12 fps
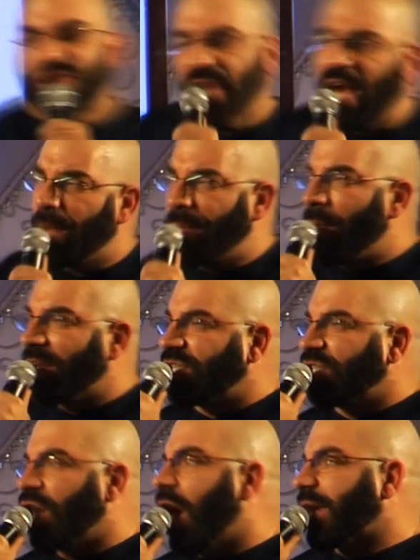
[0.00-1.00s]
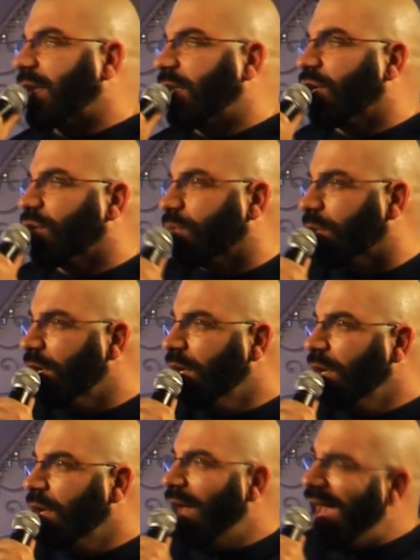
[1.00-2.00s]
Oh, shut up, I wasn't talking to you.
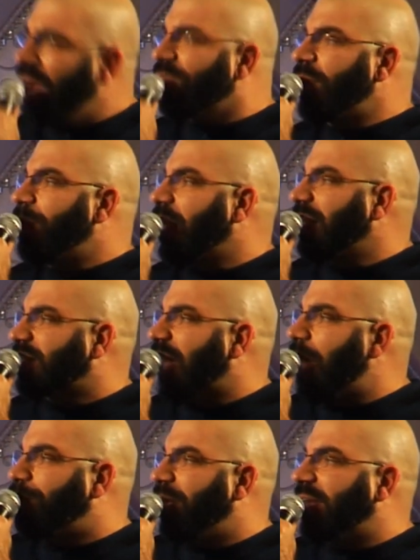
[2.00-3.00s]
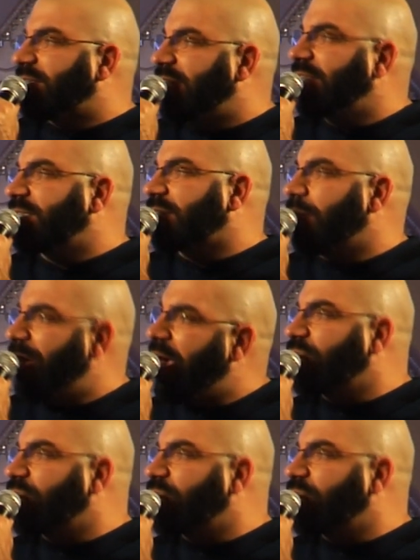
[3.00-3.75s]
Everybody's got big tits